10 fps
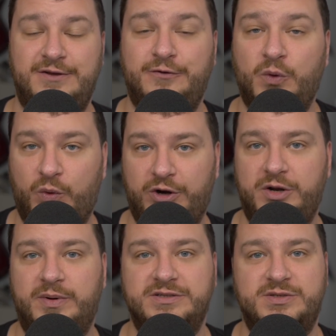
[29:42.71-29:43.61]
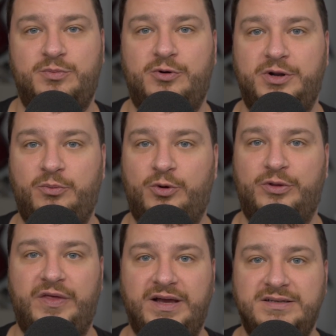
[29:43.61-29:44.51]
if you're worried about supporting more
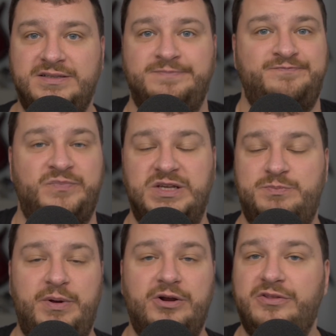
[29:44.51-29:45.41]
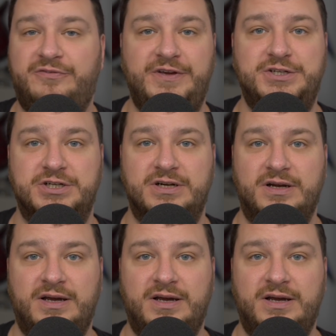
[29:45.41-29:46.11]
things, is bury the feature.